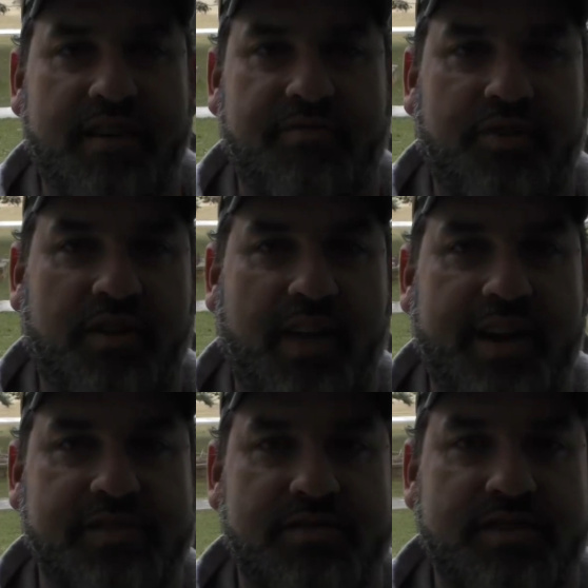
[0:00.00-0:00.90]

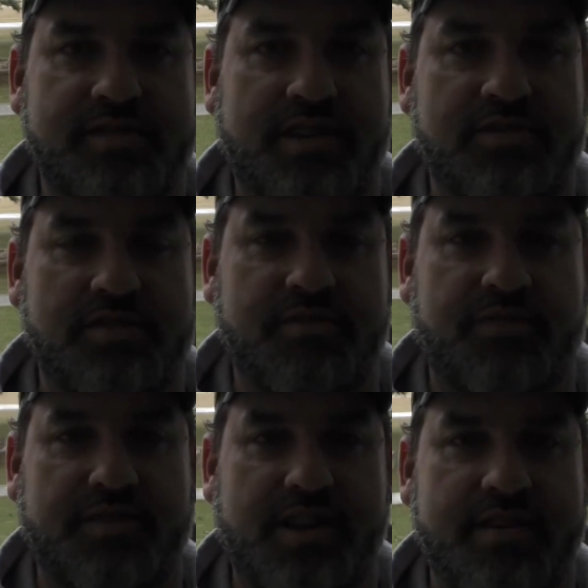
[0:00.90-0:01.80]
fertilizer essentially
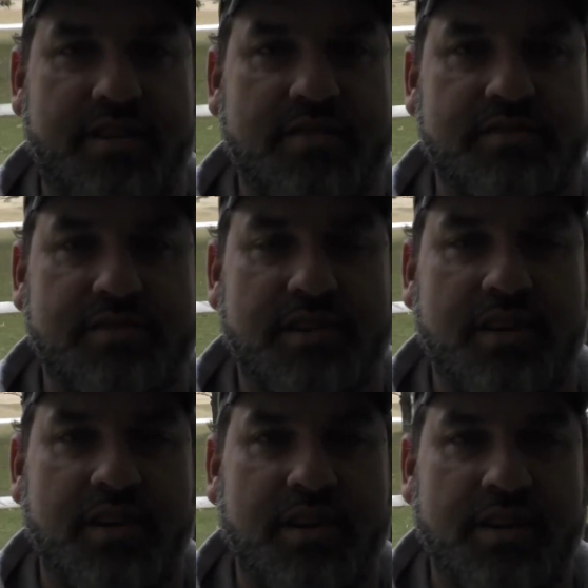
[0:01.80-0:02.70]
for 10 years.
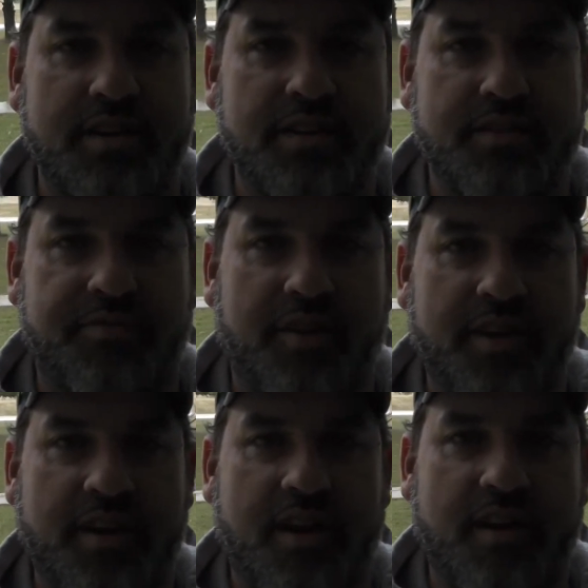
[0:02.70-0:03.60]
The
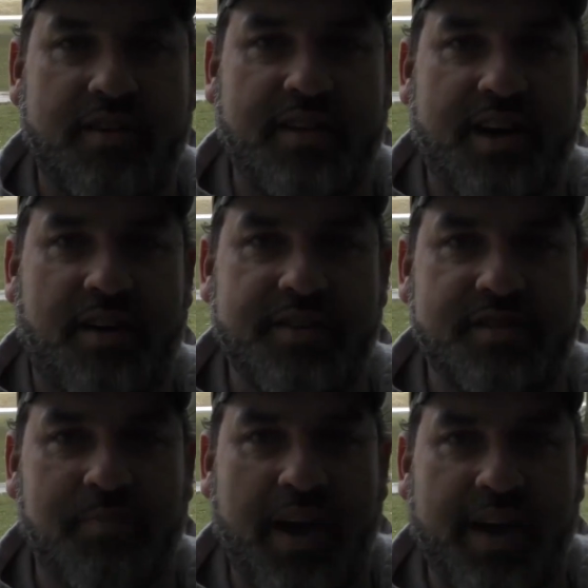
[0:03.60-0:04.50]
front yard got all
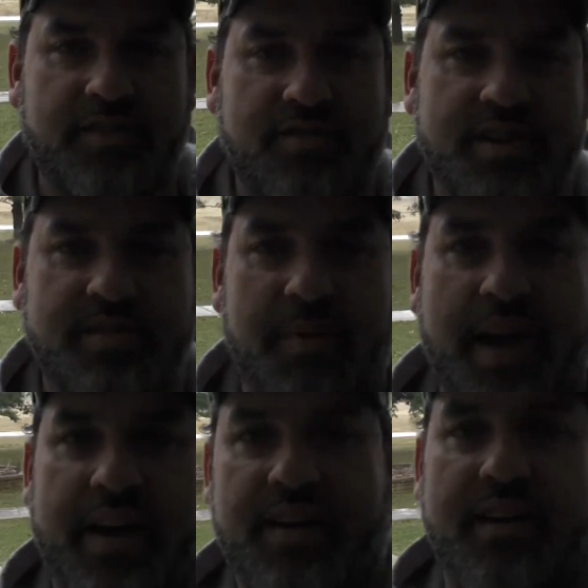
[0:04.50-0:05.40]
these pine trees
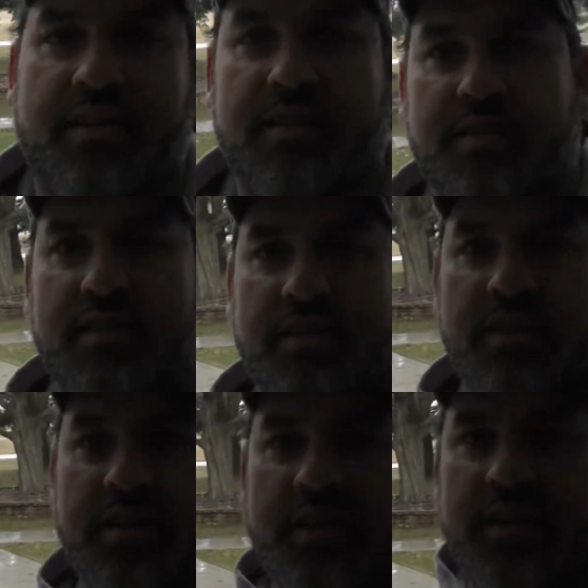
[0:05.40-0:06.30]
back here.
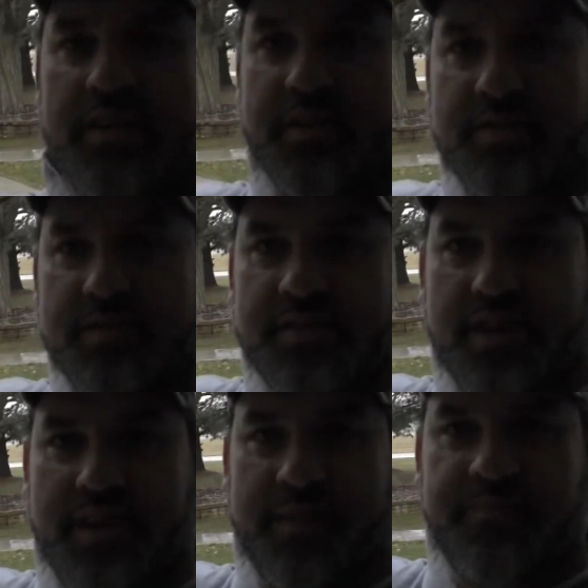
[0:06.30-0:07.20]
You see,